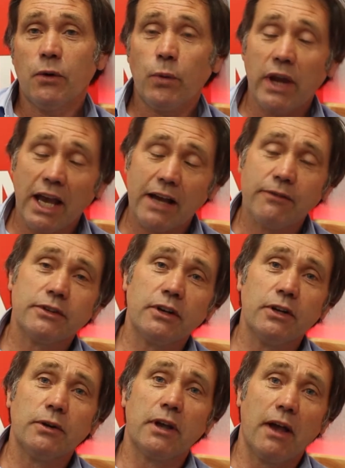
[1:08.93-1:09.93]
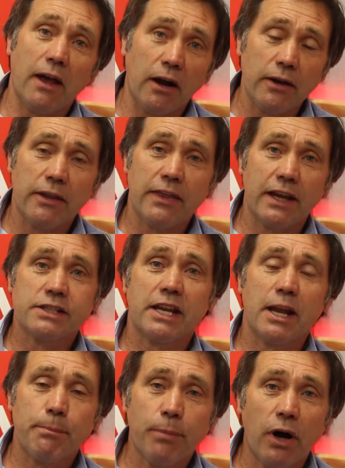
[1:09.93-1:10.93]
We have to look on things
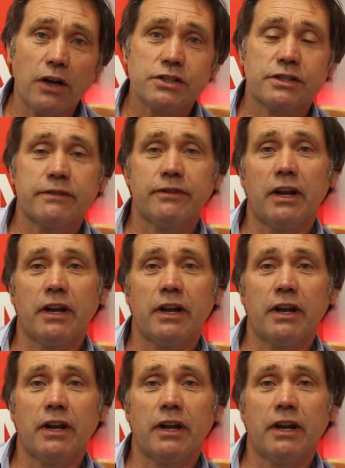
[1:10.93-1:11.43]
in a positive